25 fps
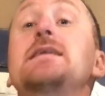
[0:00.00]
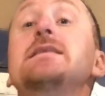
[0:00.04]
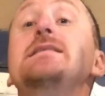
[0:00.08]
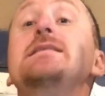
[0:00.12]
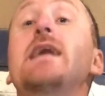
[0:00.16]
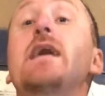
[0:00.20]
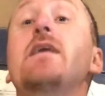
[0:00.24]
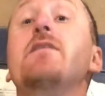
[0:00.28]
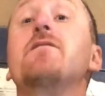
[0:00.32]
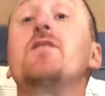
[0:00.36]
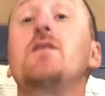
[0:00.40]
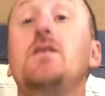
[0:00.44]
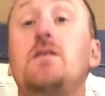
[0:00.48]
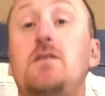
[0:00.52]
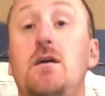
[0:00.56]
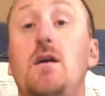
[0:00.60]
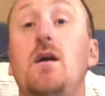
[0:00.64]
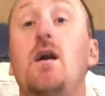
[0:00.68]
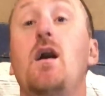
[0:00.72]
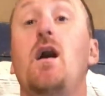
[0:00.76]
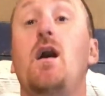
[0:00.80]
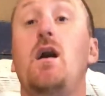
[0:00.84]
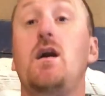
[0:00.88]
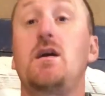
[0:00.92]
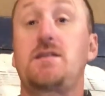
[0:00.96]
Denver?
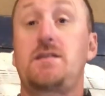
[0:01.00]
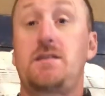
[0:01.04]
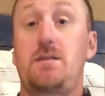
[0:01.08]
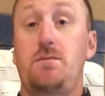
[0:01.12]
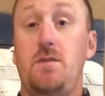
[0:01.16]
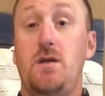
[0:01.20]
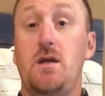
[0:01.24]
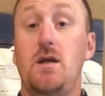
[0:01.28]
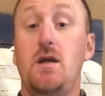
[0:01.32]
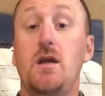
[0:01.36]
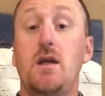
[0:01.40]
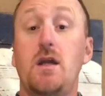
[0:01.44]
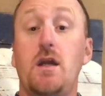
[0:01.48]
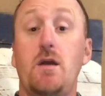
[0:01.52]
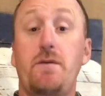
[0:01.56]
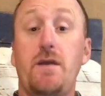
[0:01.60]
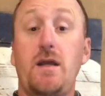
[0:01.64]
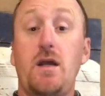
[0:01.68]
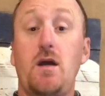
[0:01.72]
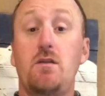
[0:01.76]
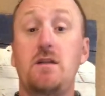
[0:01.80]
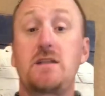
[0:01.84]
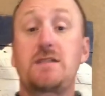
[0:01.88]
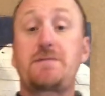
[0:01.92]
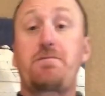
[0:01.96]
Awesome. Here we
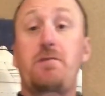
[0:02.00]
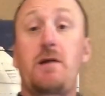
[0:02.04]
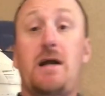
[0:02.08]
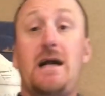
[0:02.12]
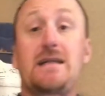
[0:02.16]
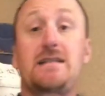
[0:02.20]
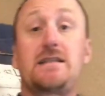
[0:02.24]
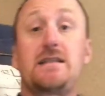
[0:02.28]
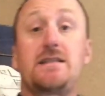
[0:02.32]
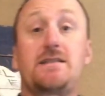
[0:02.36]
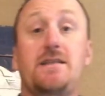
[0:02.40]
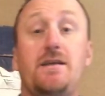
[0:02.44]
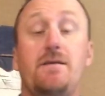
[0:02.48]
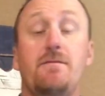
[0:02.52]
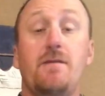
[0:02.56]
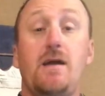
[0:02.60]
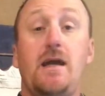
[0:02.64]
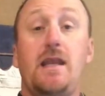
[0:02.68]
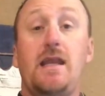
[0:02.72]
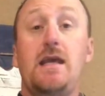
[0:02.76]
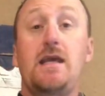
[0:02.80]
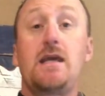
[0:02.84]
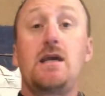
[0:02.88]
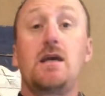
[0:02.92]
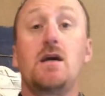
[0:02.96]
go. Let's practice it.
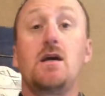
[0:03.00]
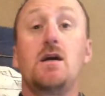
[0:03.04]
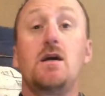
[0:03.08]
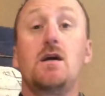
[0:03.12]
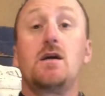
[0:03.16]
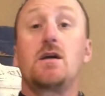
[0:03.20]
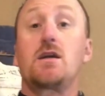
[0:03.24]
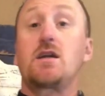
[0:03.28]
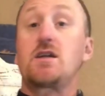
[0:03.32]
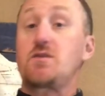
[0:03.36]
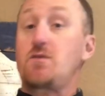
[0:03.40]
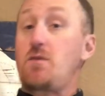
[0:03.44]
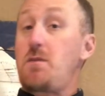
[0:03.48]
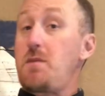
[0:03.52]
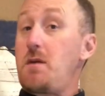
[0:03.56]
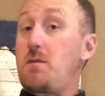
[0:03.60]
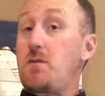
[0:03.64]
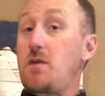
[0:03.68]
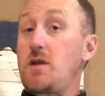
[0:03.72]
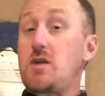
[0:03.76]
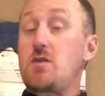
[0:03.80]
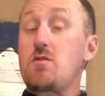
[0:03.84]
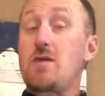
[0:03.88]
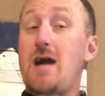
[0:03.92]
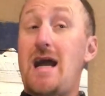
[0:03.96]
Ready? Because remember,
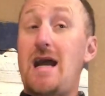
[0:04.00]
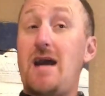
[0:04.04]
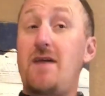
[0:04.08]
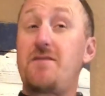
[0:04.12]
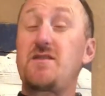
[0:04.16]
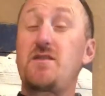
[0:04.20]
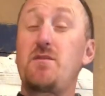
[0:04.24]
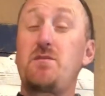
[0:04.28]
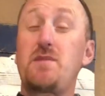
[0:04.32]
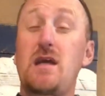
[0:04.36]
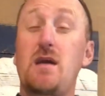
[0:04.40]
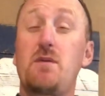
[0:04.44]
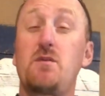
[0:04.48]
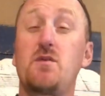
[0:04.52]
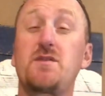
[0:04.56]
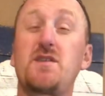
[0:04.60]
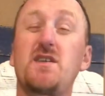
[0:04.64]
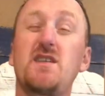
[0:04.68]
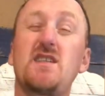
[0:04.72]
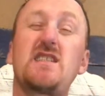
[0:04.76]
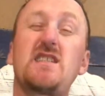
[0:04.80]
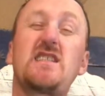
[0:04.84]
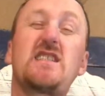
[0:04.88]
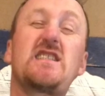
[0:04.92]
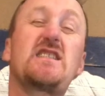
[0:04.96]
you have to be able to
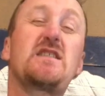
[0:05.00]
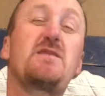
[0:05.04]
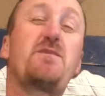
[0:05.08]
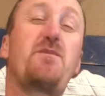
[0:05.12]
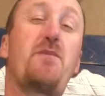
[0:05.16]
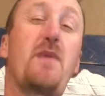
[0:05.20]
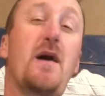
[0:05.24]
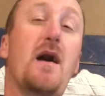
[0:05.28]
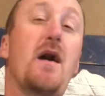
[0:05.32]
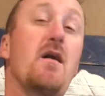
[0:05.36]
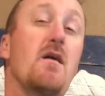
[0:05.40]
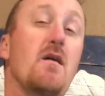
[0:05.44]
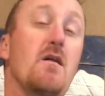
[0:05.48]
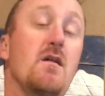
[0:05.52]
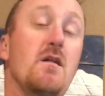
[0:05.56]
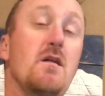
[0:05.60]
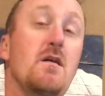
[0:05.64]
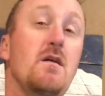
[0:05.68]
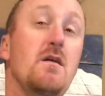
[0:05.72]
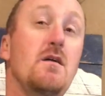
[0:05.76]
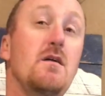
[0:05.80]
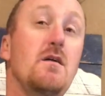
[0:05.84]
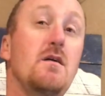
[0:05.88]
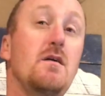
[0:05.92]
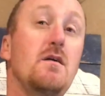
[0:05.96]

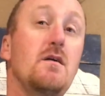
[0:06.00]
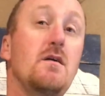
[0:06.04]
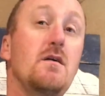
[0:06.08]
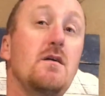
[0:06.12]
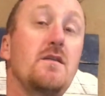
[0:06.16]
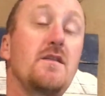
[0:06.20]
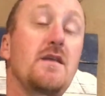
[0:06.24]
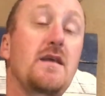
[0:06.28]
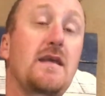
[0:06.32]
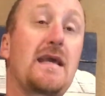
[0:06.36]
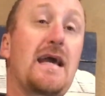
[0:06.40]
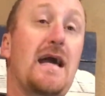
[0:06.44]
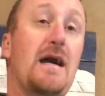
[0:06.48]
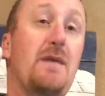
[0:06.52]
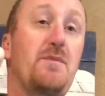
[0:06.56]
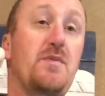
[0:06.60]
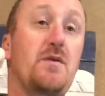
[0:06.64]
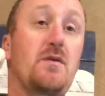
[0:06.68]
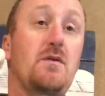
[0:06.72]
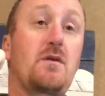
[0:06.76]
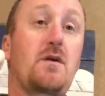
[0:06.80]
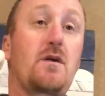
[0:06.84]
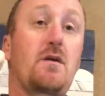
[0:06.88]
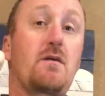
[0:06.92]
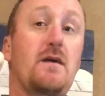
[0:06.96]
spell the capital
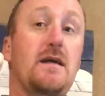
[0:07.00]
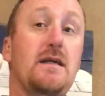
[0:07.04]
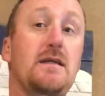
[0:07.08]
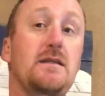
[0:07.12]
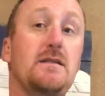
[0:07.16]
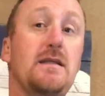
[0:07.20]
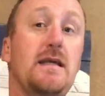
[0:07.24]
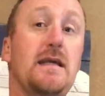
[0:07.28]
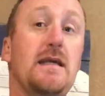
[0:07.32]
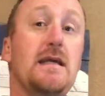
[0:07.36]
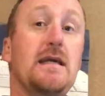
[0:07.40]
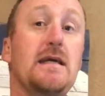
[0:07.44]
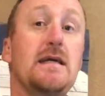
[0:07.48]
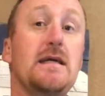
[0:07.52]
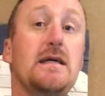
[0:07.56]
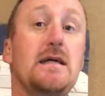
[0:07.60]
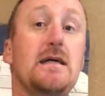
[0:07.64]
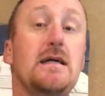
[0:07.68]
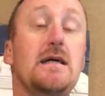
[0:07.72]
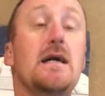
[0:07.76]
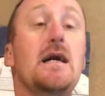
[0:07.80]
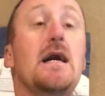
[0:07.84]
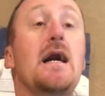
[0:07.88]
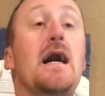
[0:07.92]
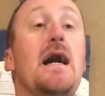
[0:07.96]
correctly
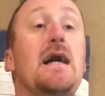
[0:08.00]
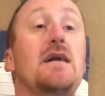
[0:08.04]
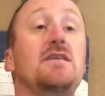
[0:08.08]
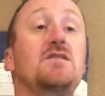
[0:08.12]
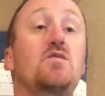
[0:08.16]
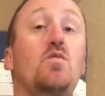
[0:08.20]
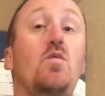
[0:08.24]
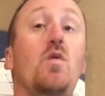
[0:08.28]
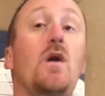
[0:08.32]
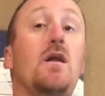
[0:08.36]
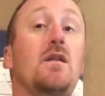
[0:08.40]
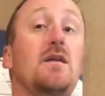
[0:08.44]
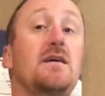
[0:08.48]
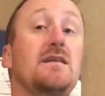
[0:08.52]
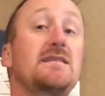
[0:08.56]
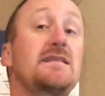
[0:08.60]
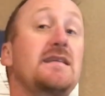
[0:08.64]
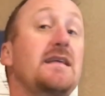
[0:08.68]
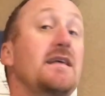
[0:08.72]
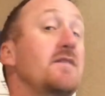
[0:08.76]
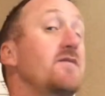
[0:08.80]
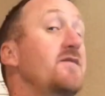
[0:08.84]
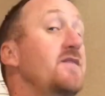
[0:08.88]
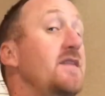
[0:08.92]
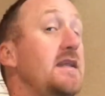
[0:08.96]
as well as
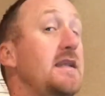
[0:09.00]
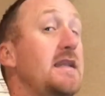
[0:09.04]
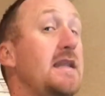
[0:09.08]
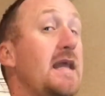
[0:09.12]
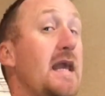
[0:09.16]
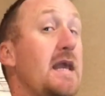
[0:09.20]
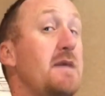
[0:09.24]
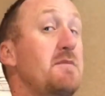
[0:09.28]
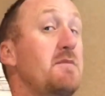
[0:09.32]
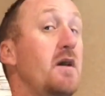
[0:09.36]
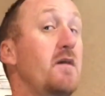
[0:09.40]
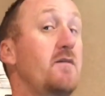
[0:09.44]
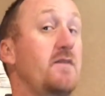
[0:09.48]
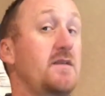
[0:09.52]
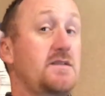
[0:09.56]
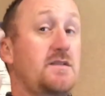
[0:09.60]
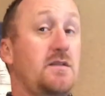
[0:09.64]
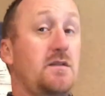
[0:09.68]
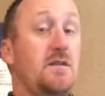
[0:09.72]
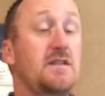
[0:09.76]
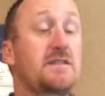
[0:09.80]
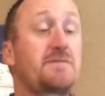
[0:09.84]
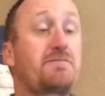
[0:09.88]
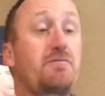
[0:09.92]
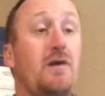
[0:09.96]
give the name of it. So
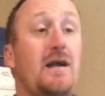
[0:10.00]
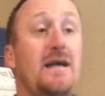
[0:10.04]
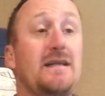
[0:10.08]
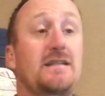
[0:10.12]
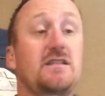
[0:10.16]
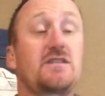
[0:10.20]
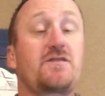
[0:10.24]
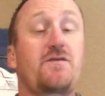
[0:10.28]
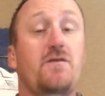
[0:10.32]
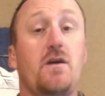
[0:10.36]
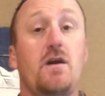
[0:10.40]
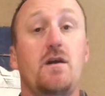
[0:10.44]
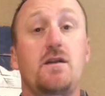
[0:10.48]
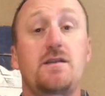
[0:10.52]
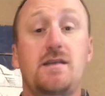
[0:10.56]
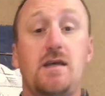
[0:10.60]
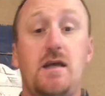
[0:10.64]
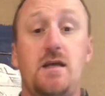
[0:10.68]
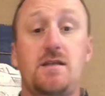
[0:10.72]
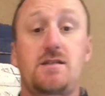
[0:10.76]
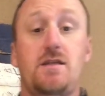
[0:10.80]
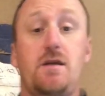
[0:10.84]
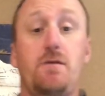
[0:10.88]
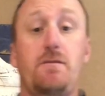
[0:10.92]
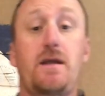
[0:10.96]
let's practice for our
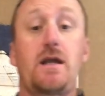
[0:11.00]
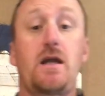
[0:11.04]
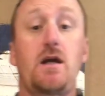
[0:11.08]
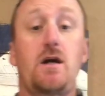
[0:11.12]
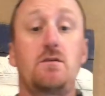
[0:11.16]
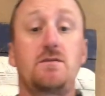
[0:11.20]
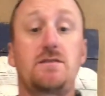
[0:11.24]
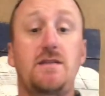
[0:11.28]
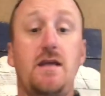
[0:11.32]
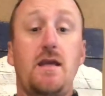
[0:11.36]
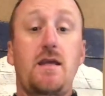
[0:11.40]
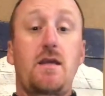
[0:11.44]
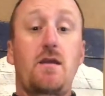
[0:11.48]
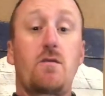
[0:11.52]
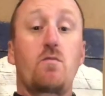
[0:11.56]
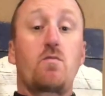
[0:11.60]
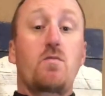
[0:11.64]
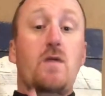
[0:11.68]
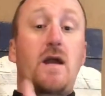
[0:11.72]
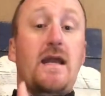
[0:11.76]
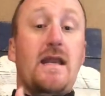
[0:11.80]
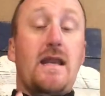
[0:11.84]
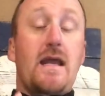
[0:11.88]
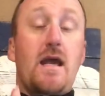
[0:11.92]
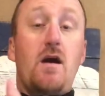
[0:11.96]
test. Here we go. Take your
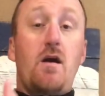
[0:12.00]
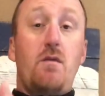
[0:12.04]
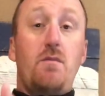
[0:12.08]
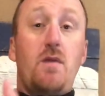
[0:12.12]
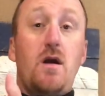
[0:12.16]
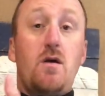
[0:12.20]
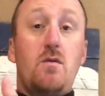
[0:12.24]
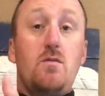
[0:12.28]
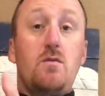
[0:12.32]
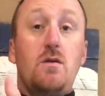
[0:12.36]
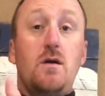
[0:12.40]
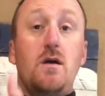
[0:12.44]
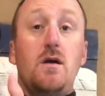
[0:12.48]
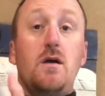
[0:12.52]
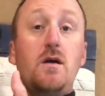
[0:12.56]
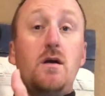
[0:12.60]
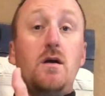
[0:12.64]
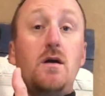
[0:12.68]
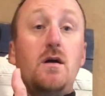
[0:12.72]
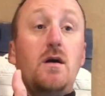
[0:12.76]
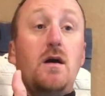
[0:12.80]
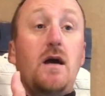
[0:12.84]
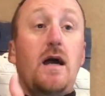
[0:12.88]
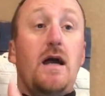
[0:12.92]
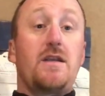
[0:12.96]
right elbow
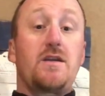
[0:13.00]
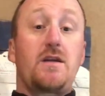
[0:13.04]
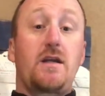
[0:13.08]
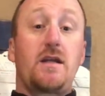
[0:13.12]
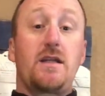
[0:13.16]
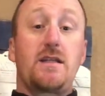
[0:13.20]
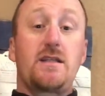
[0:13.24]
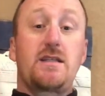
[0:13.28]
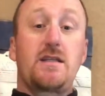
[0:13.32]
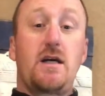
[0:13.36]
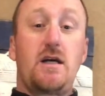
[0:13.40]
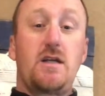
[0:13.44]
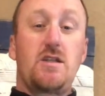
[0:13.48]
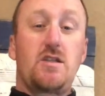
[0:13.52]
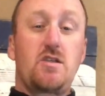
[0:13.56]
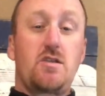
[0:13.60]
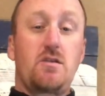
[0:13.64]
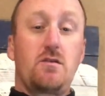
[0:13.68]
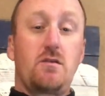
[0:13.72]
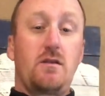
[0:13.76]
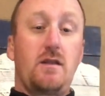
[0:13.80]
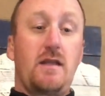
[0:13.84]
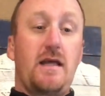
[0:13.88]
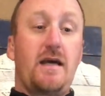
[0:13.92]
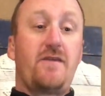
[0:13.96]
and you're going to touch your
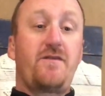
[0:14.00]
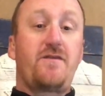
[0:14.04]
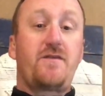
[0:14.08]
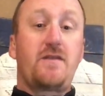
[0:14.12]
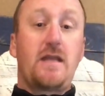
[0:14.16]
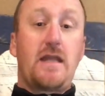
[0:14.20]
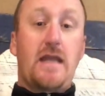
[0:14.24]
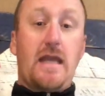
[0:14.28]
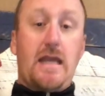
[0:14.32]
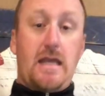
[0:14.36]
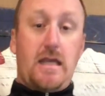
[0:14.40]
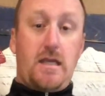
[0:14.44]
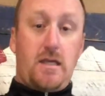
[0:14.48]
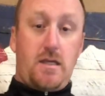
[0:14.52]
left knee.